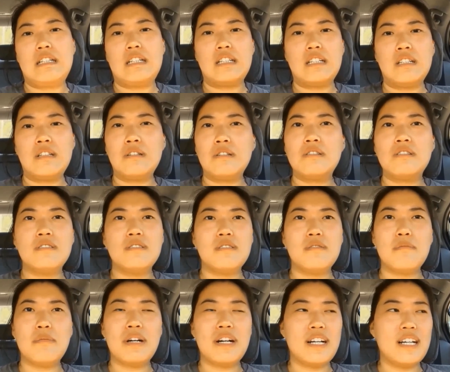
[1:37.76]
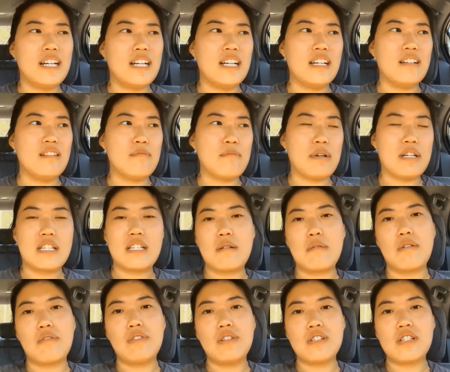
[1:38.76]
I don't know, but it, my
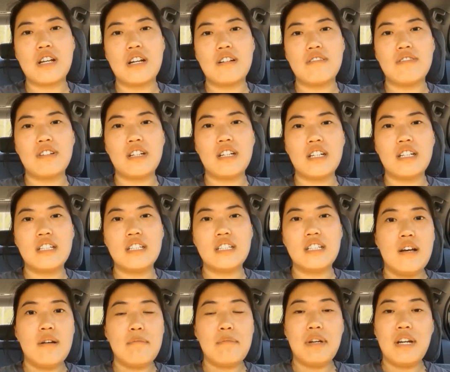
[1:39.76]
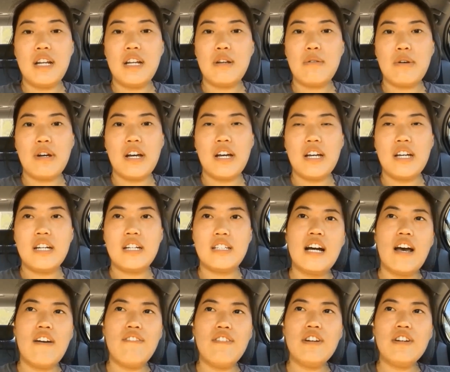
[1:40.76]
stomach feels kind of funny. But anyway,
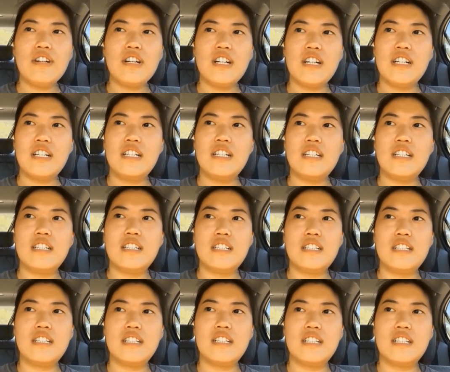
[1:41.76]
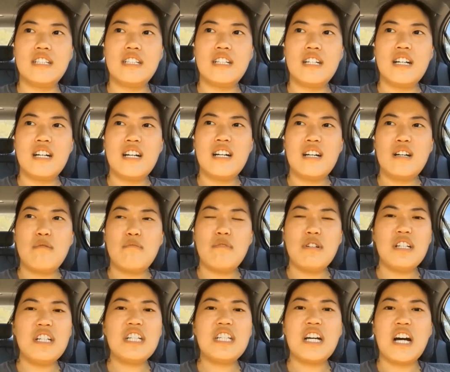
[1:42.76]
I feel good.
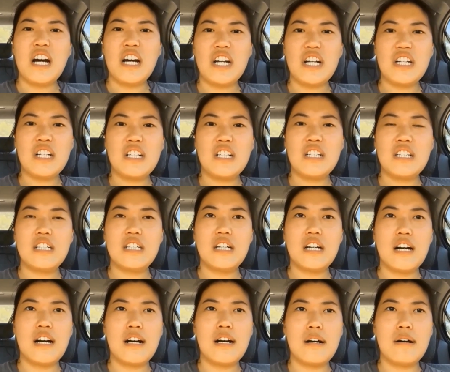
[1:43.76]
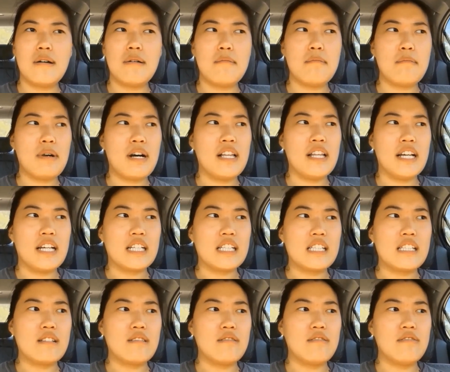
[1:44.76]
I'm really tired. Uh, my
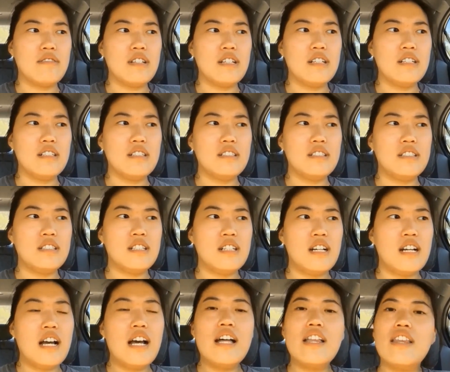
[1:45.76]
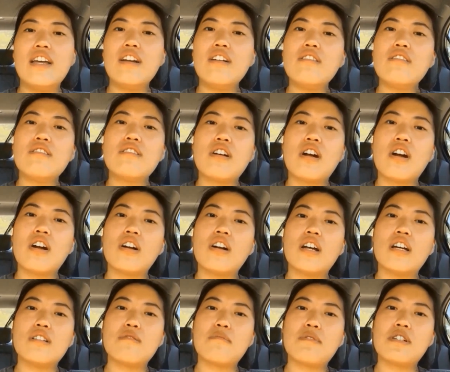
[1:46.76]
legs feel, they don't
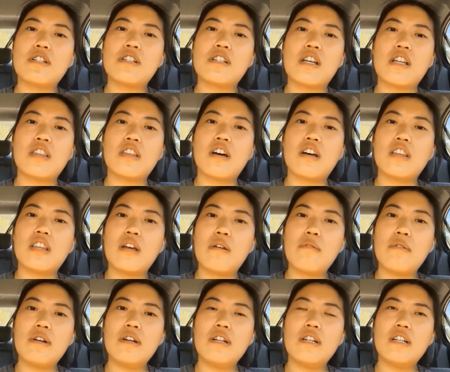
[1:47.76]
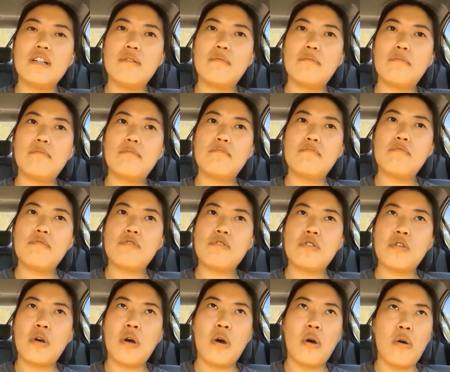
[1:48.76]
hurt as much as I thought they would.
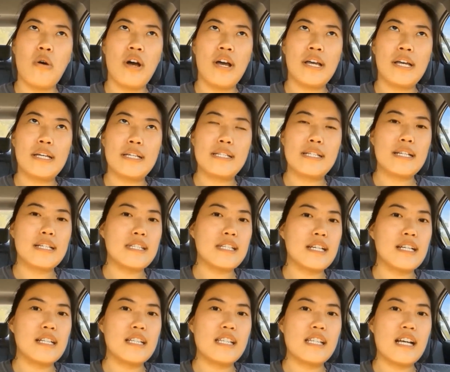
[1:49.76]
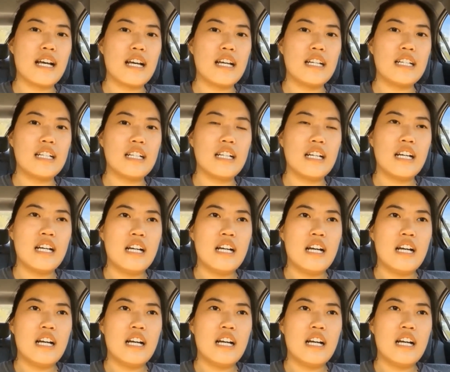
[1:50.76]
So I guess that's a good sign.